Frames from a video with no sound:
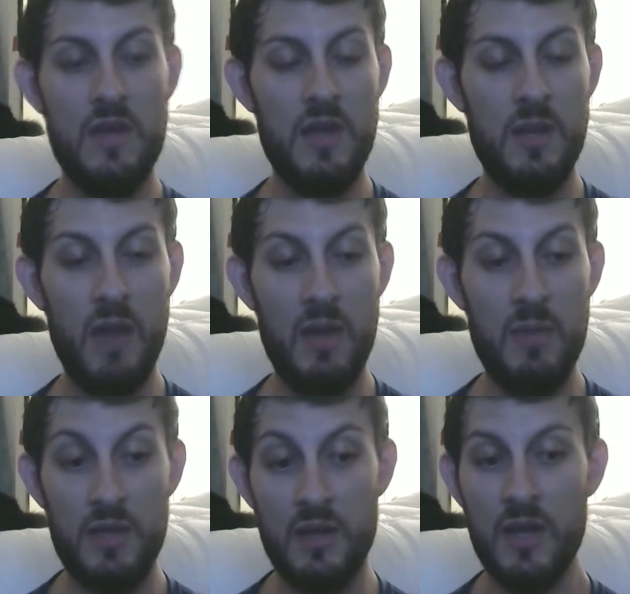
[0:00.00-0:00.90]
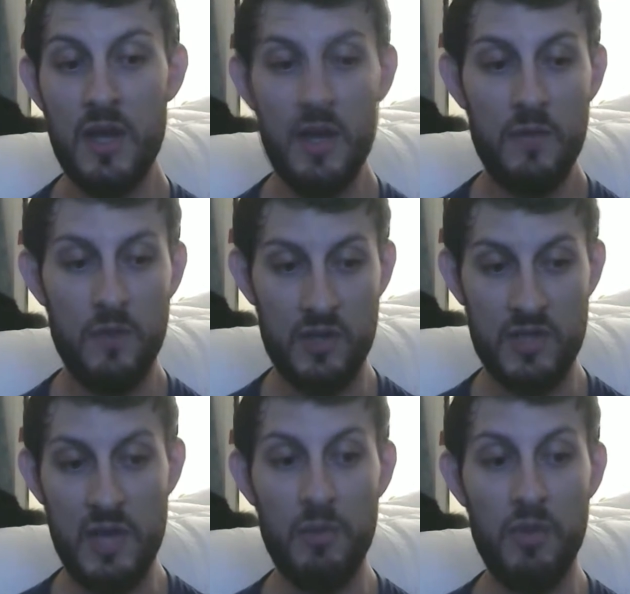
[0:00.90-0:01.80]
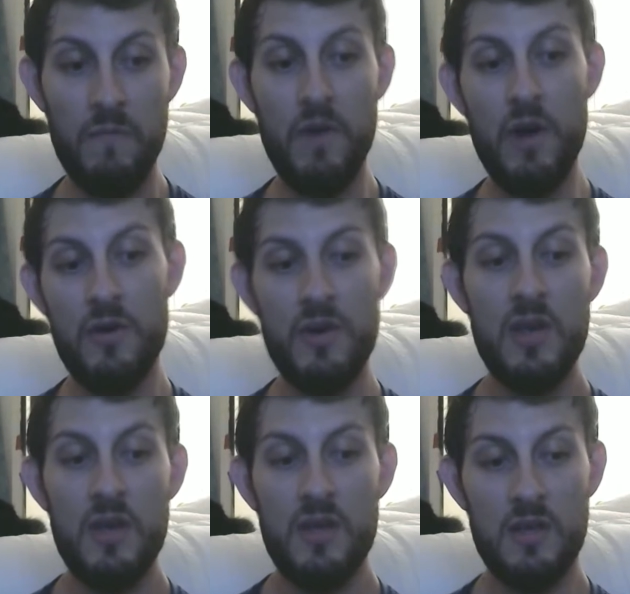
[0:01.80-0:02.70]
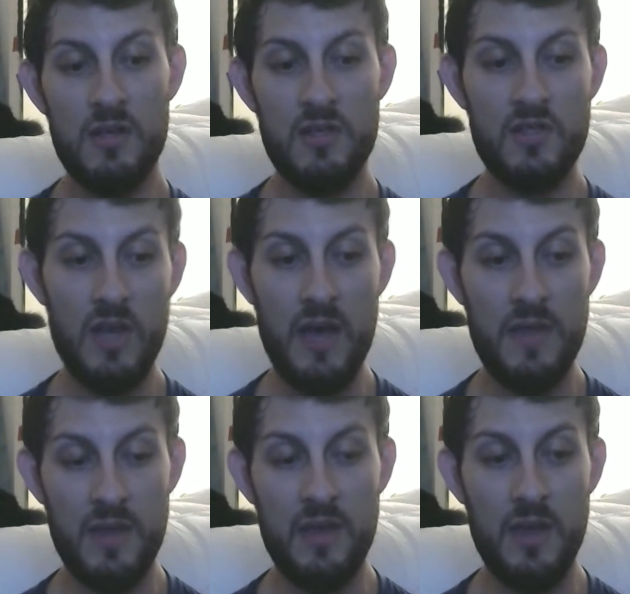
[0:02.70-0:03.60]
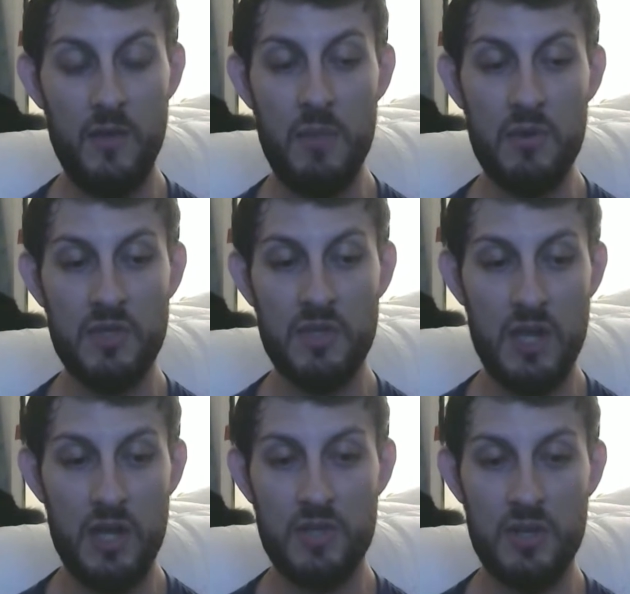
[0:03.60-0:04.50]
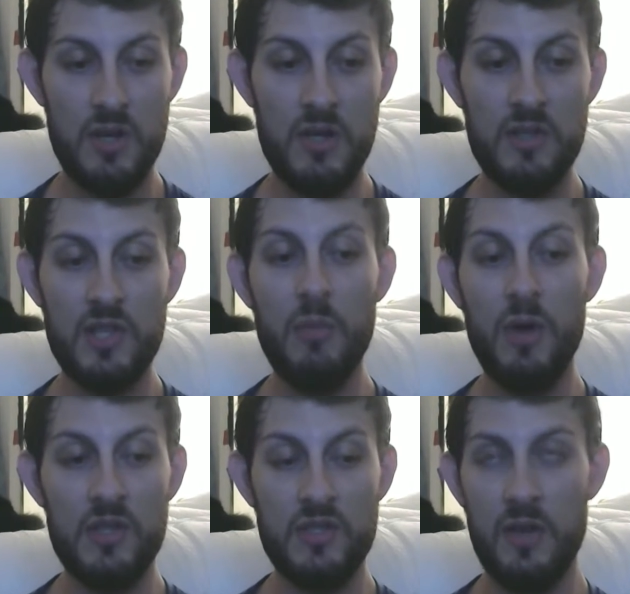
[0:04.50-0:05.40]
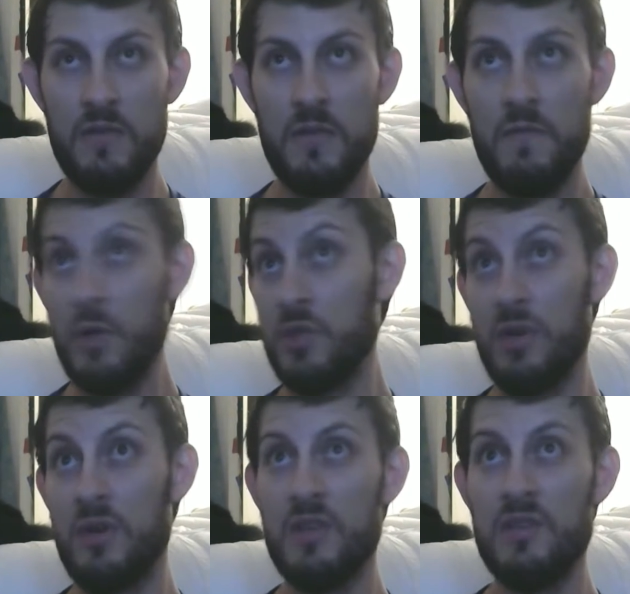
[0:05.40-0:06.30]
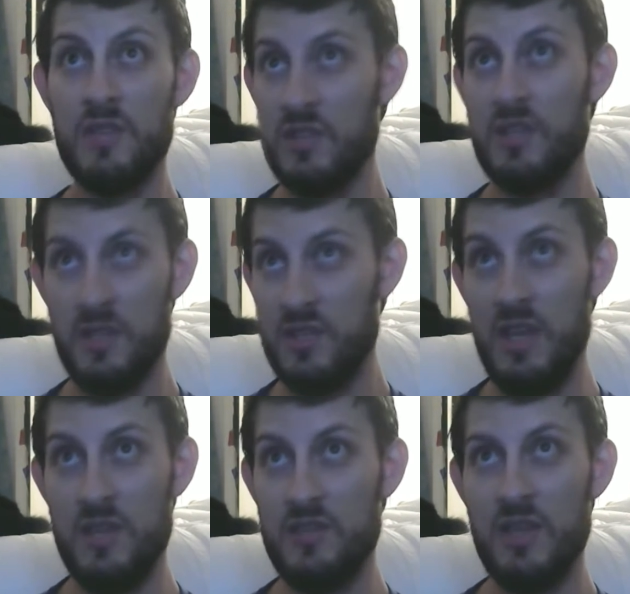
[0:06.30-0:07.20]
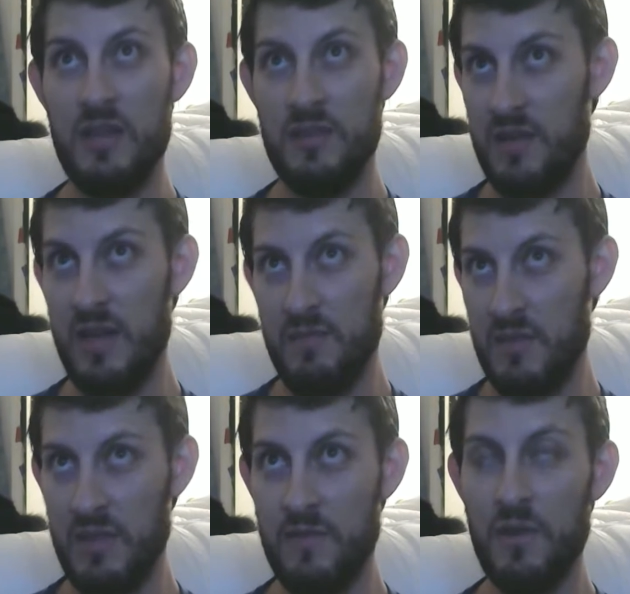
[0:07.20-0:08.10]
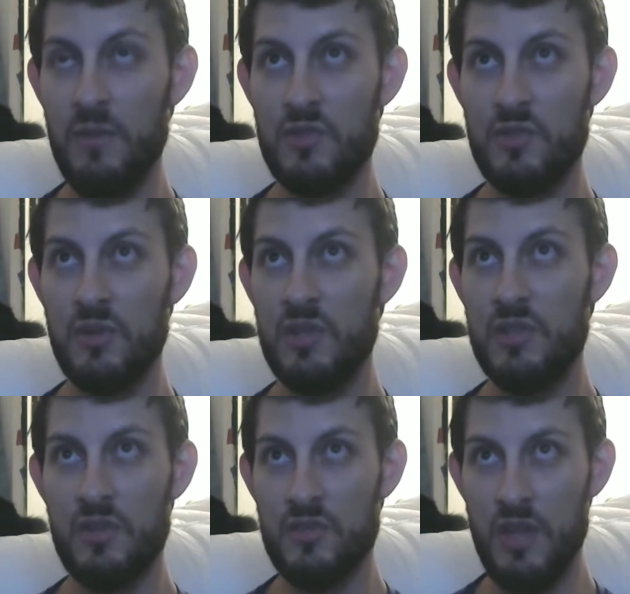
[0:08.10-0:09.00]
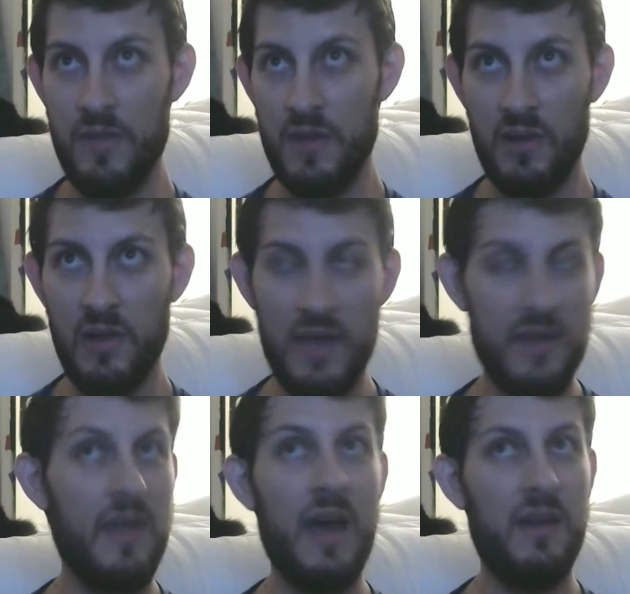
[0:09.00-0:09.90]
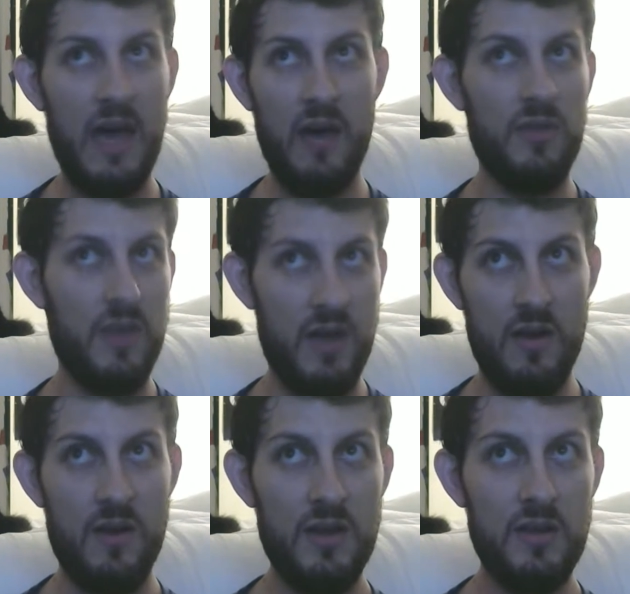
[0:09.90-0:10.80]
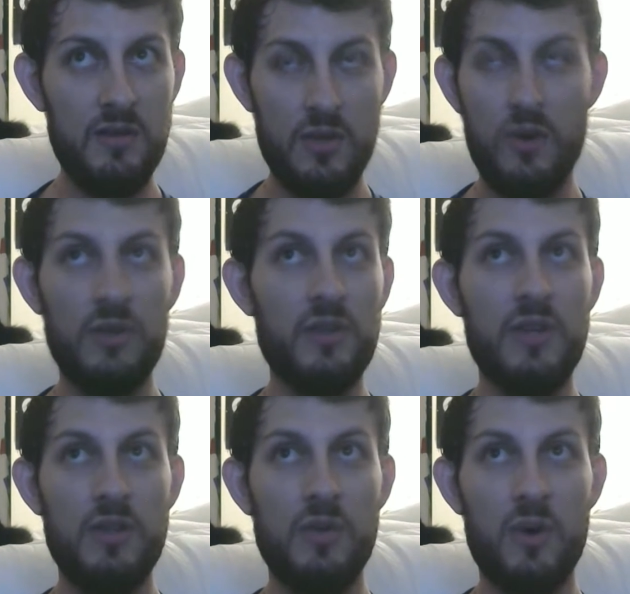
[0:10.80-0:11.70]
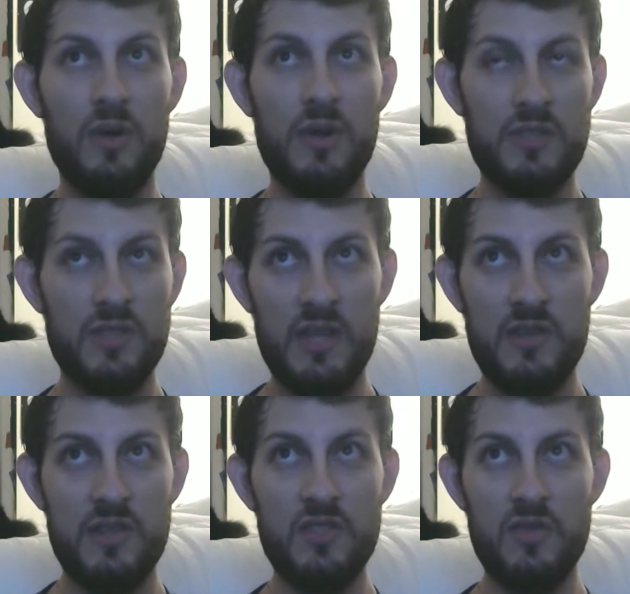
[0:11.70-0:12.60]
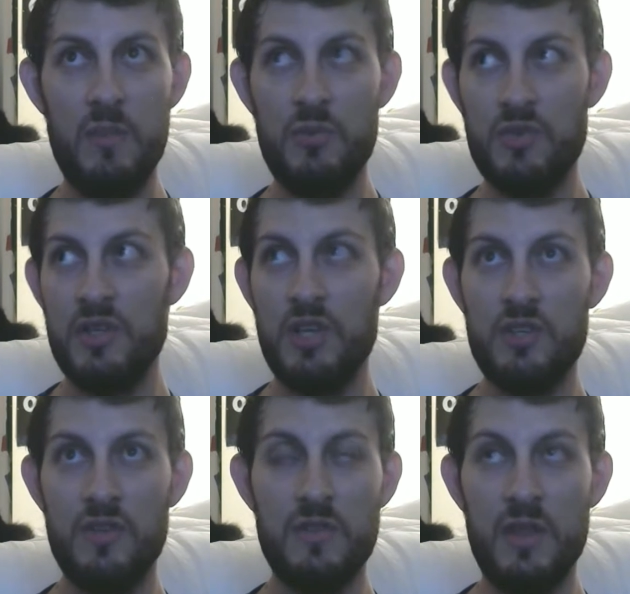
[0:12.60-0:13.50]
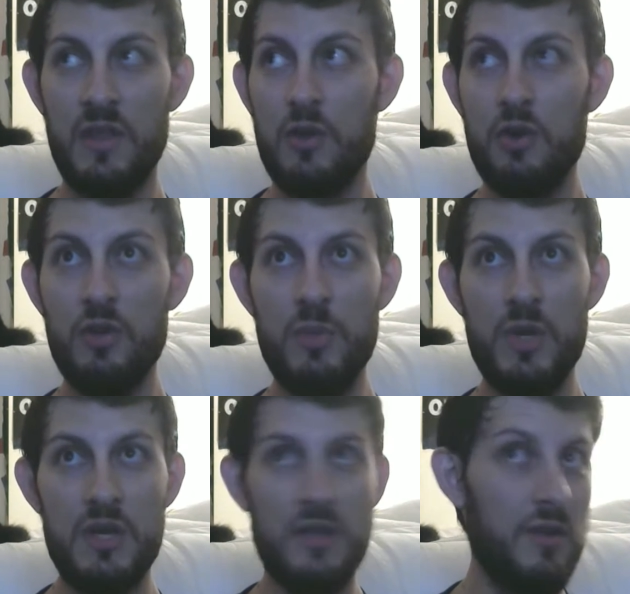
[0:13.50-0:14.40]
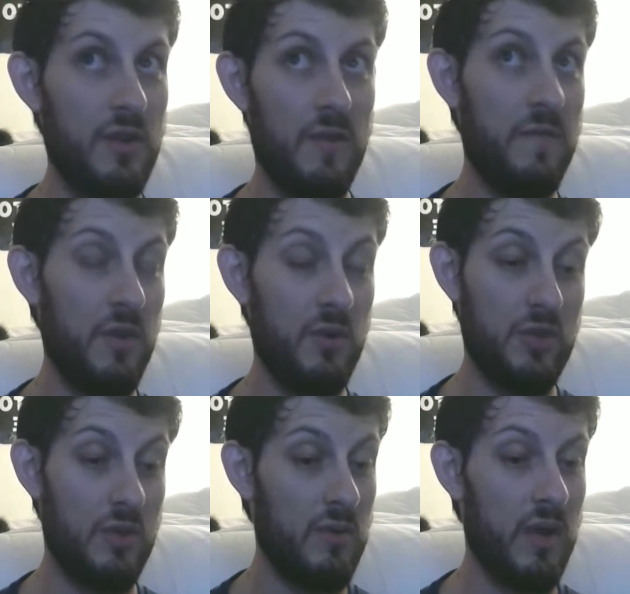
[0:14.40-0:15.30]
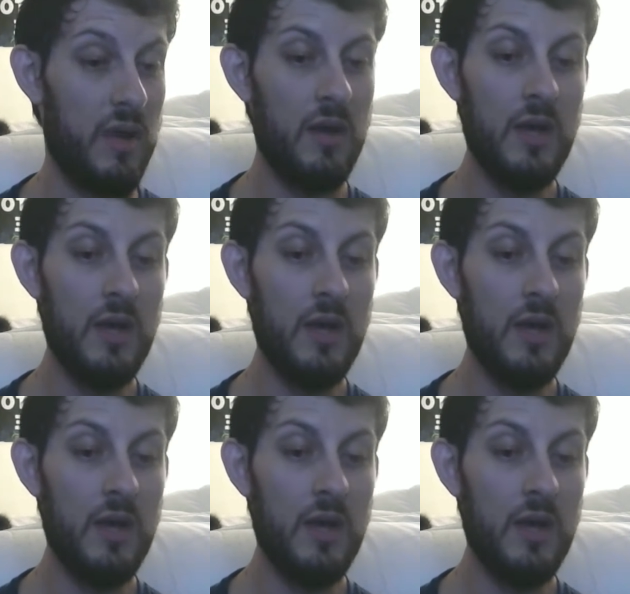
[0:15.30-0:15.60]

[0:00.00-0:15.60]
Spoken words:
in my opinion. For example, the phone is, I think, a representation in some ways of the future, because it doesn't exist at the time that the film was released. There's nothing like that out there currently in the world. And so that this is a representation of something that could be in the near future, right?